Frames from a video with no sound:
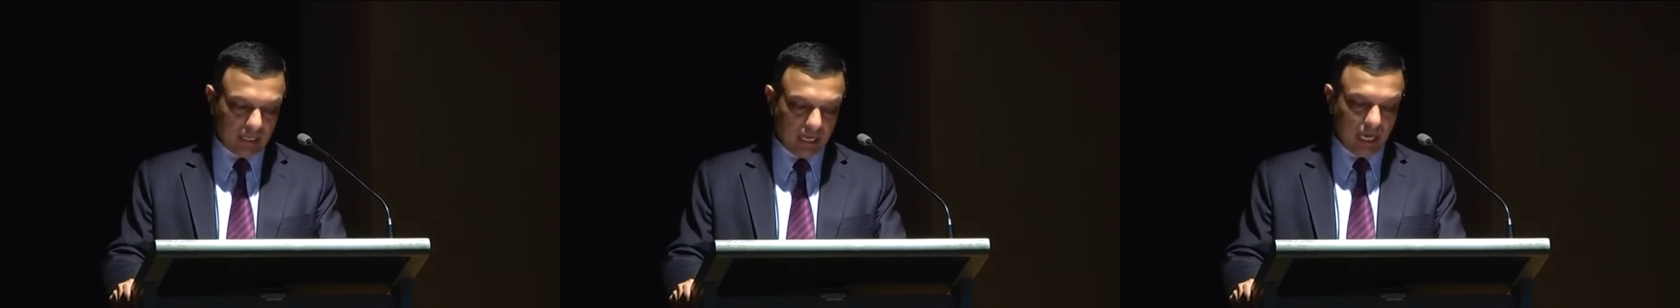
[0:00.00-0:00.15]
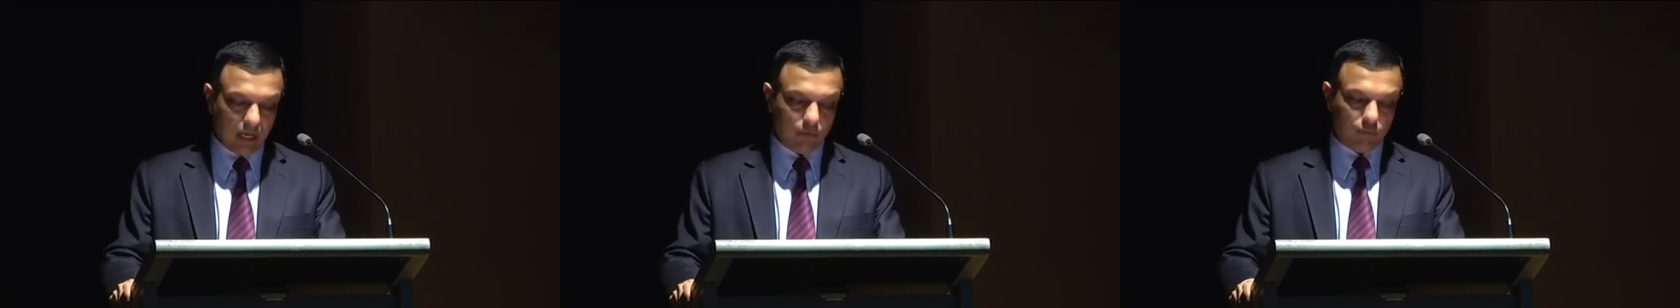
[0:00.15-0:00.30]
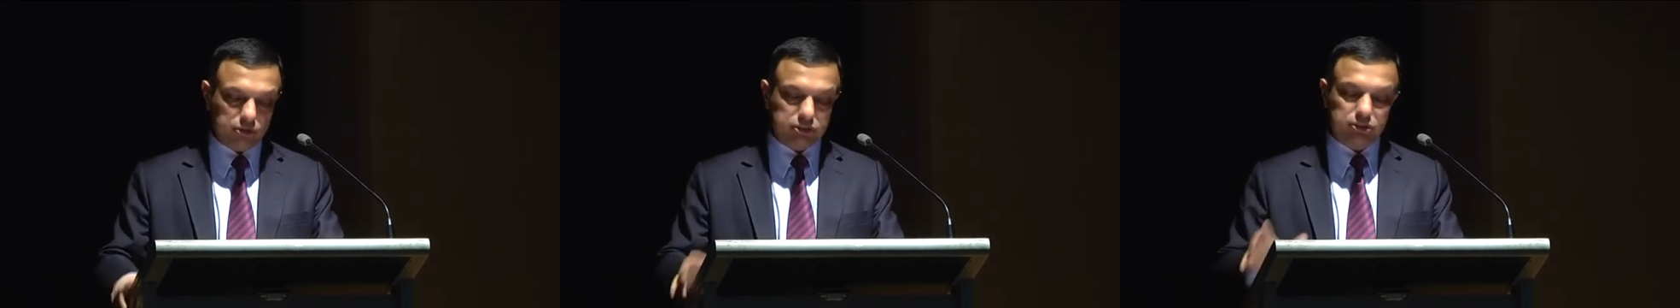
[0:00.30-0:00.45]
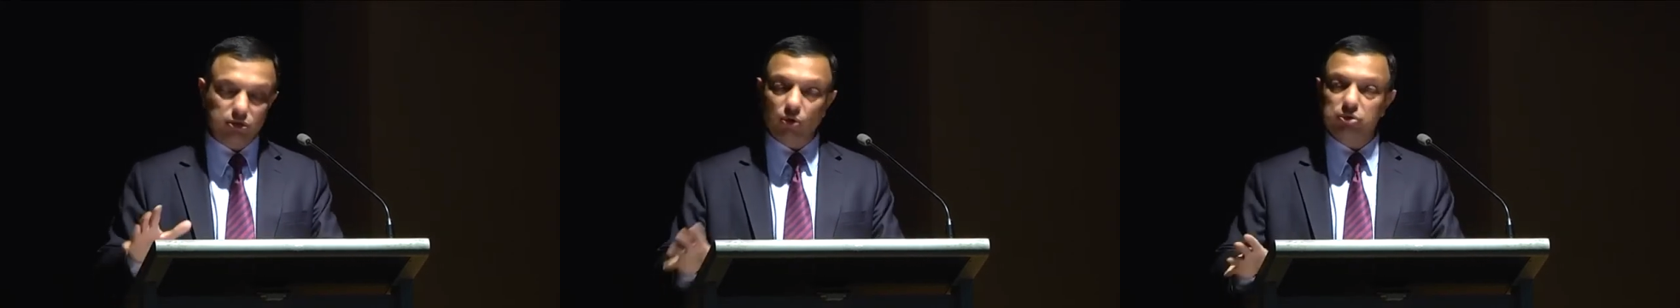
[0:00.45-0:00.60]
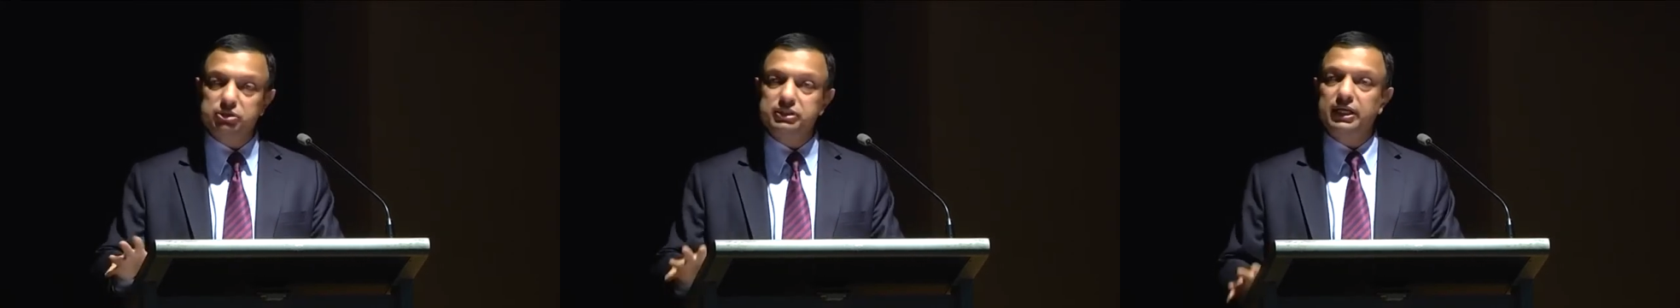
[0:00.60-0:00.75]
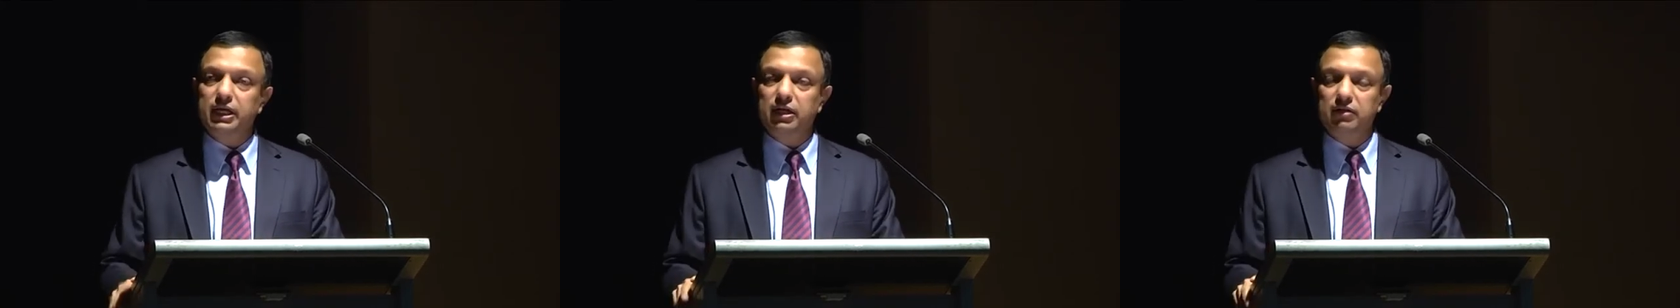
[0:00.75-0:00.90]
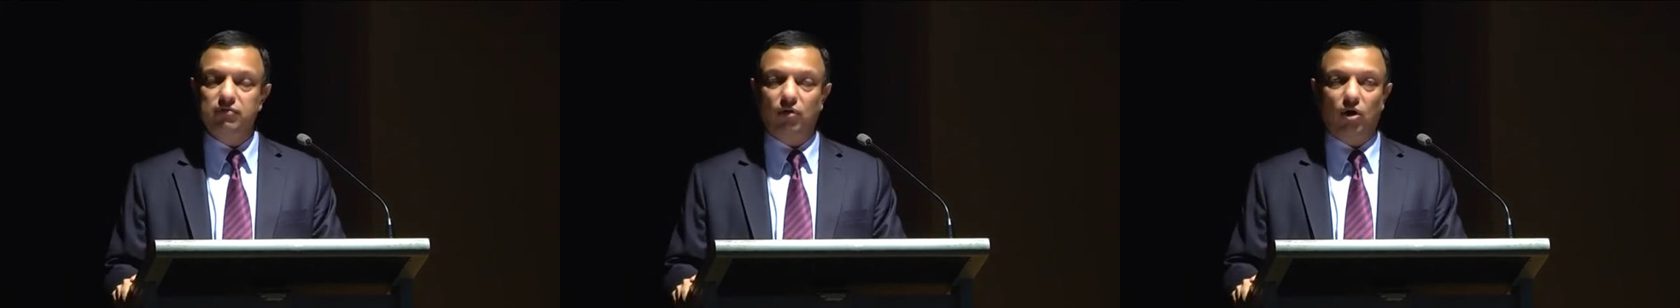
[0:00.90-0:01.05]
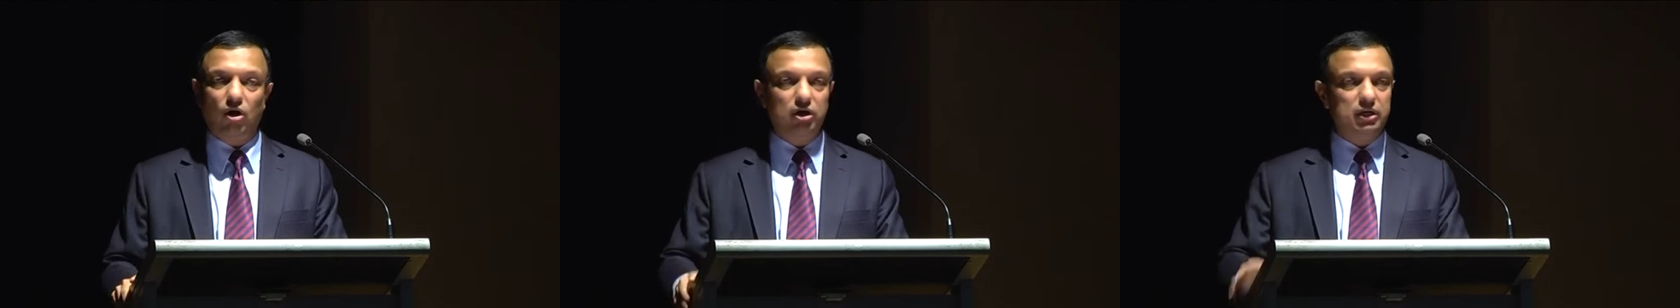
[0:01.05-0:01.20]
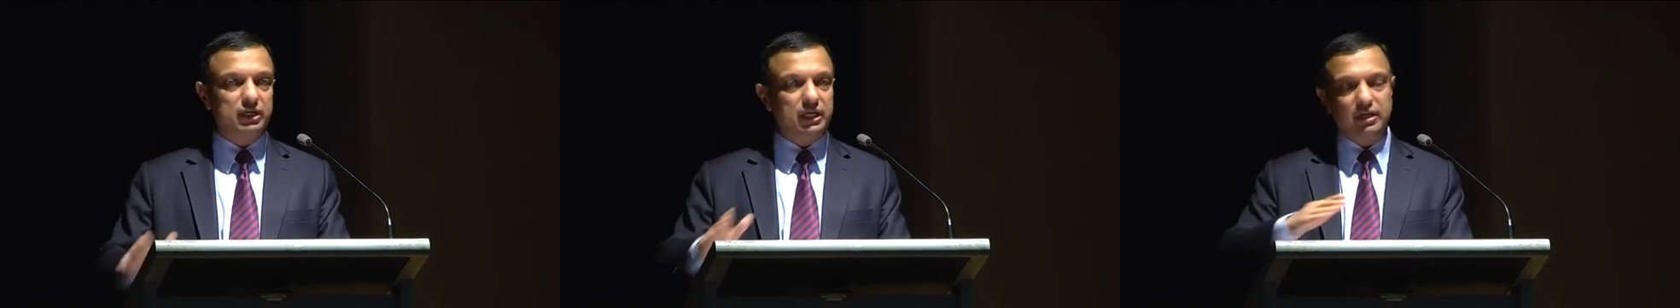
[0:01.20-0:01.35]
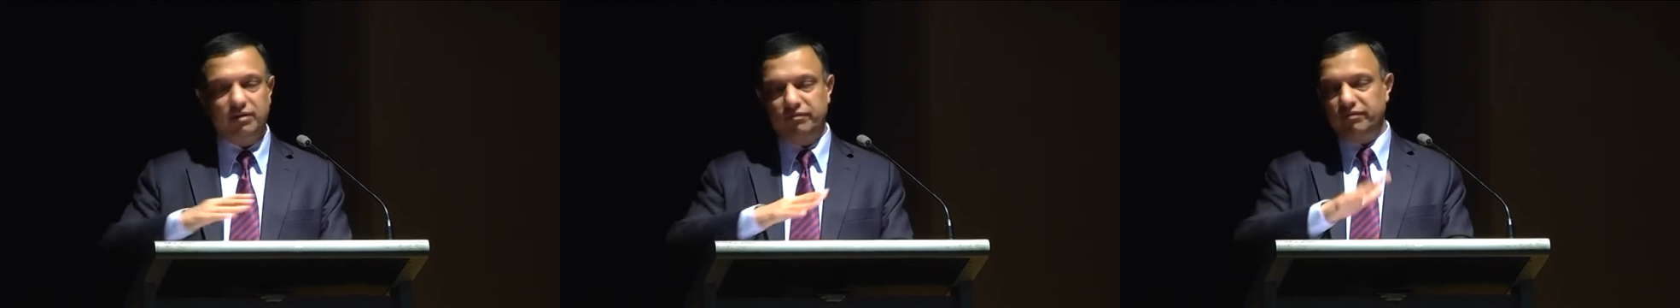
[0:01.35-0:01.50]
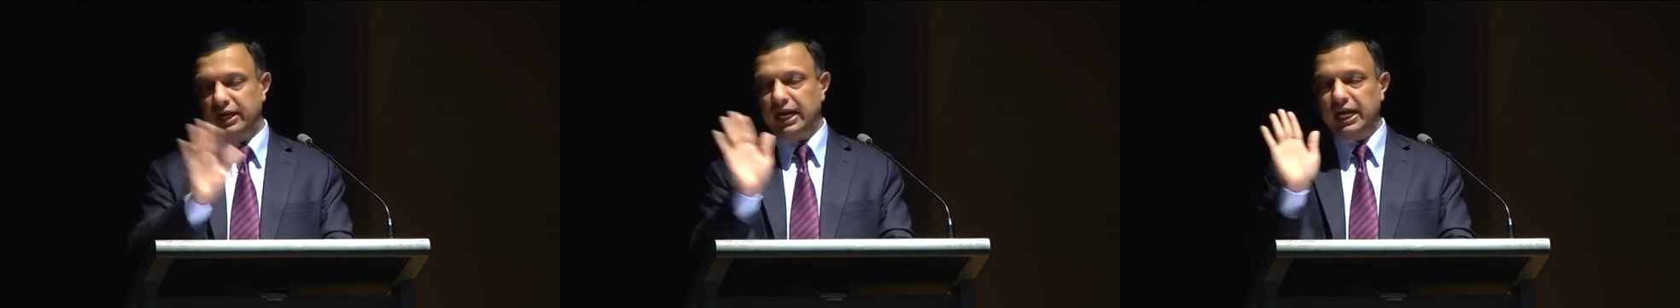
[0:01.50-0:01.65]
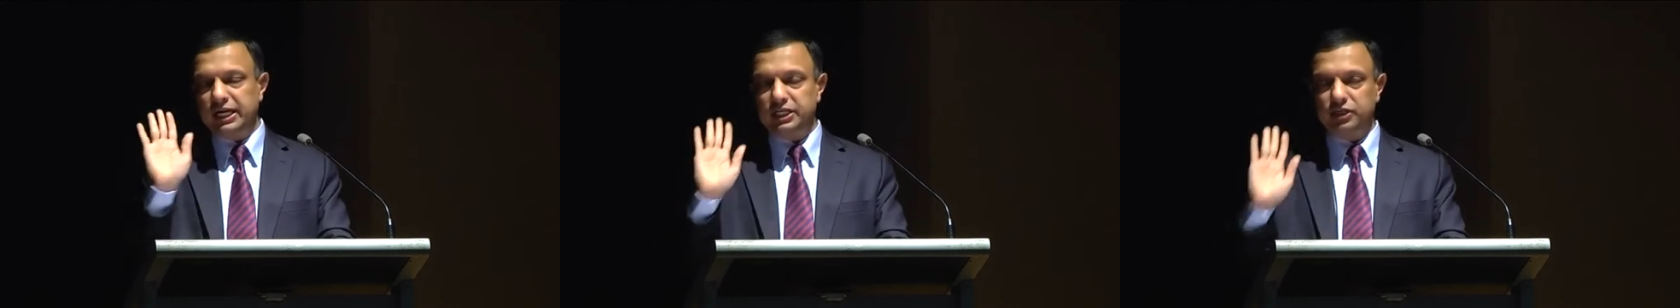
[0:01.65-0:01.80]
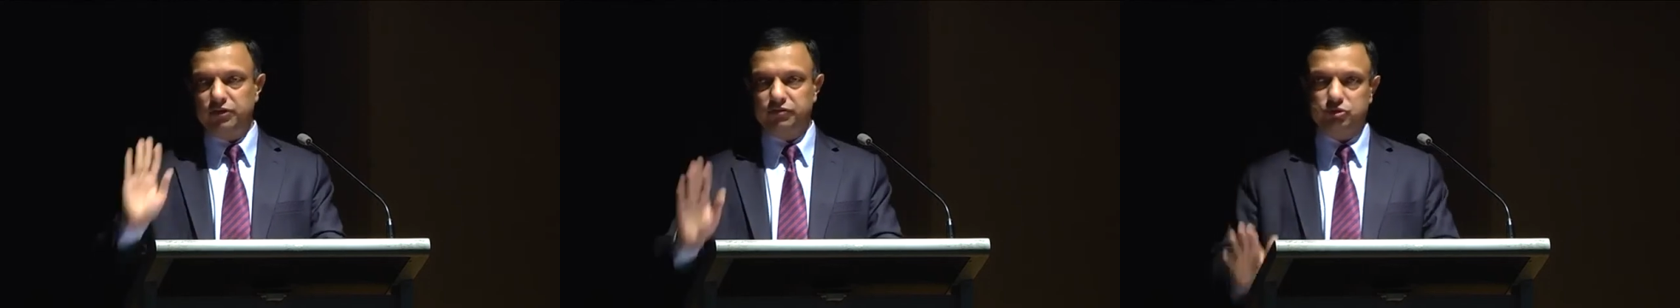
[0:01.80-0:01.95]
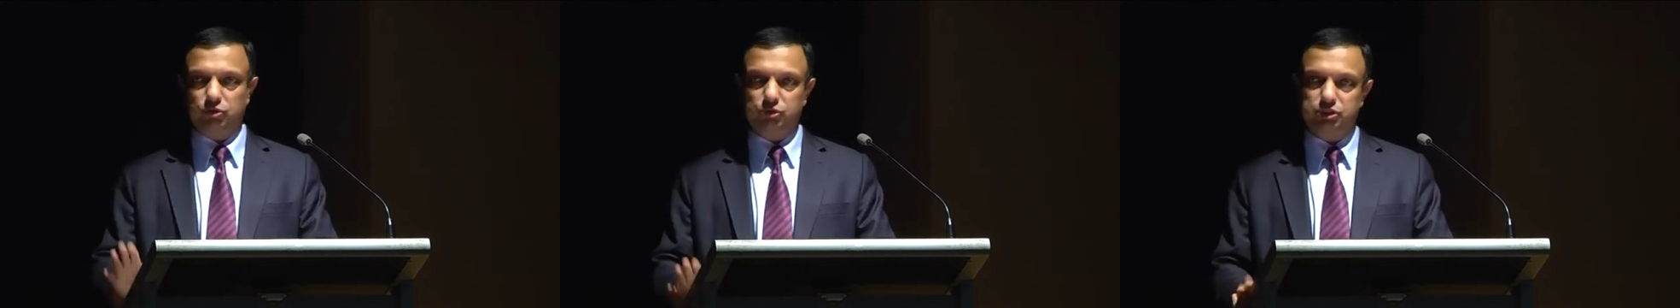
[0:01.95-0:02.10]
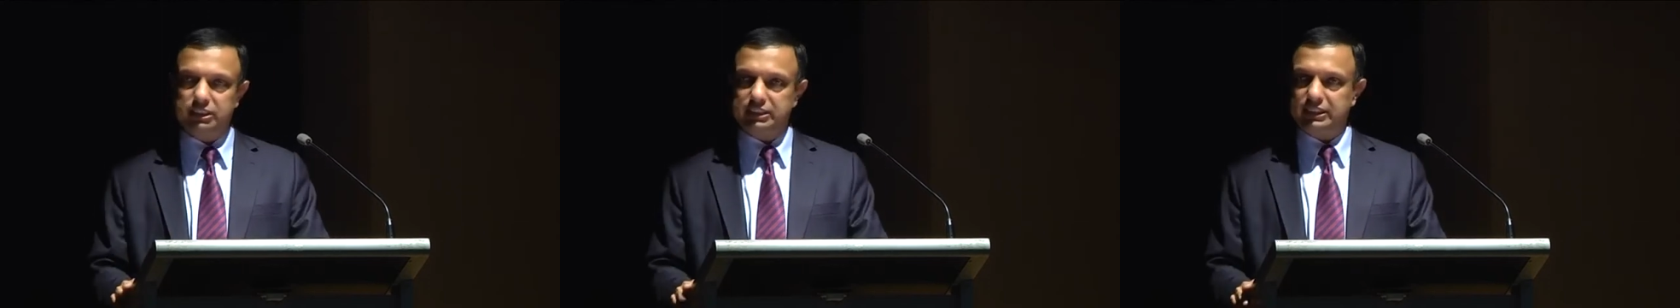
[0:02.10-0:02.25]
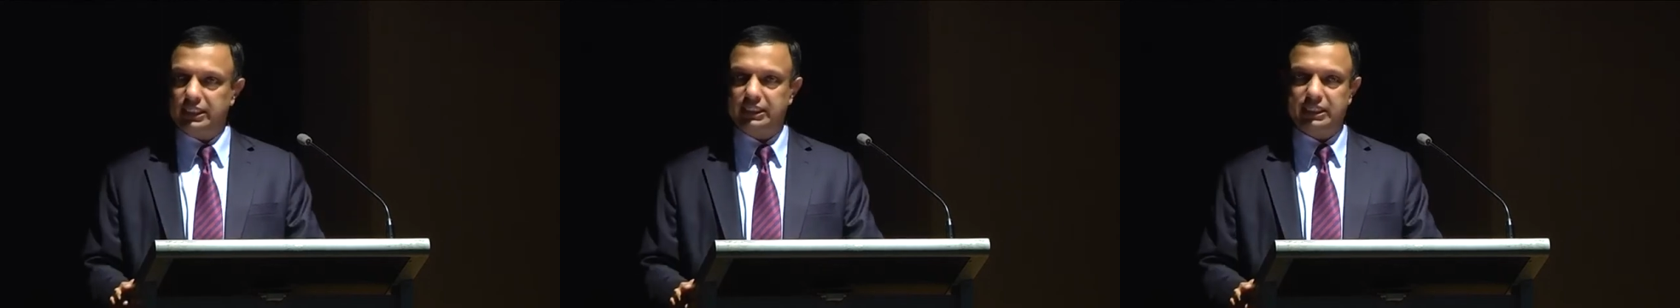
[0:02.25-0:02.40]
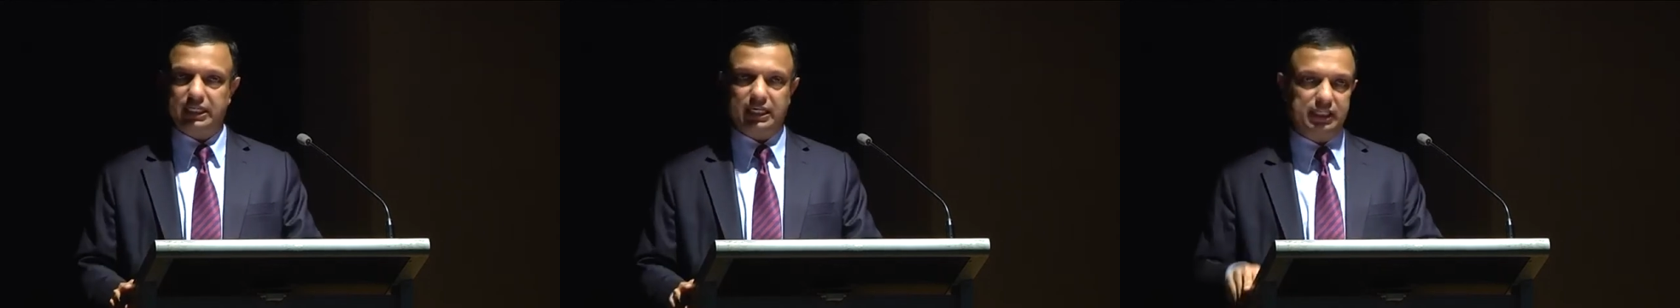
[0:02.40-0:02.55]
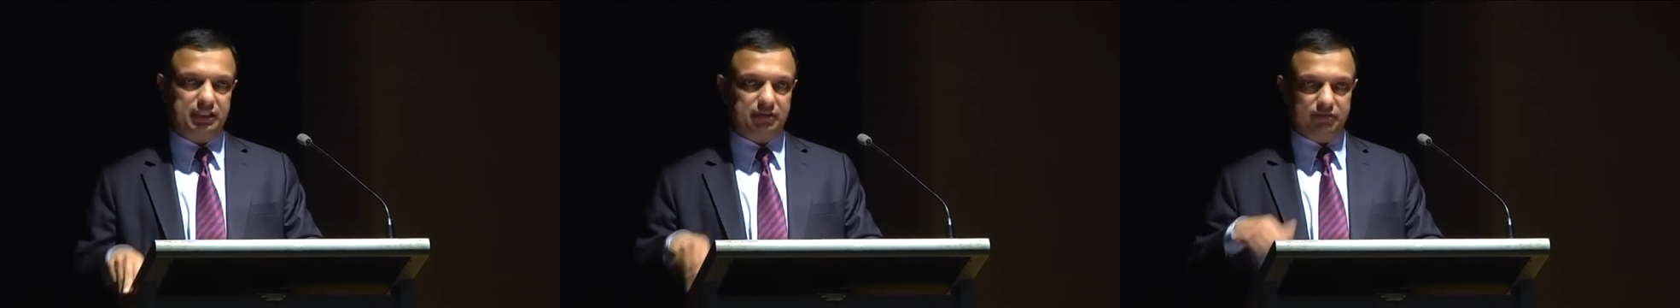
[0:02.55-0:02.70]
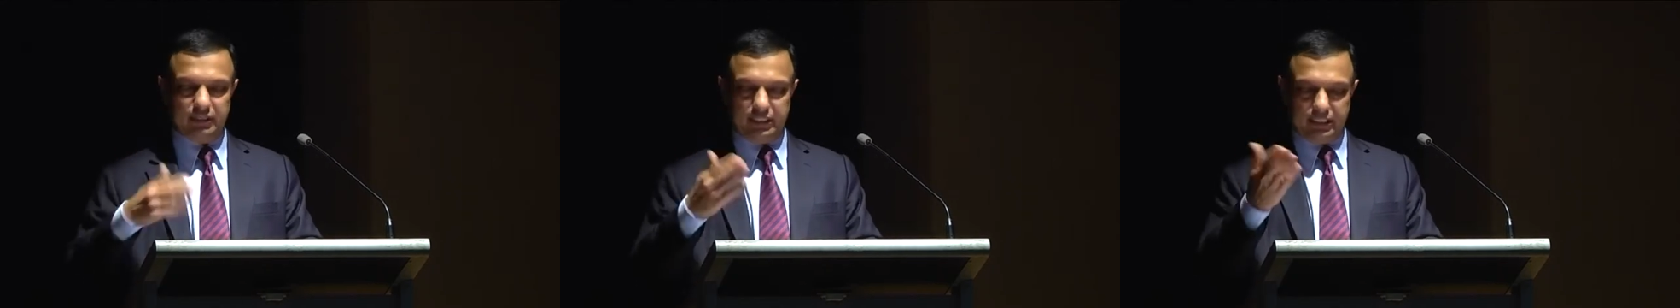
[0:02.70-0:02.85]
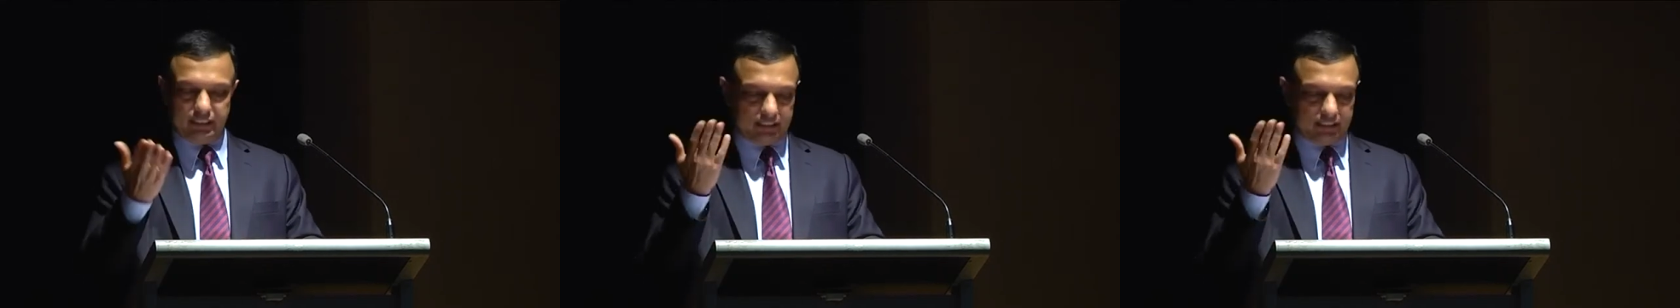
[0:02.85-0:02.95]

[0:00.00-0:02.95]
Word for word: and was closely involved in a variety of social sector activities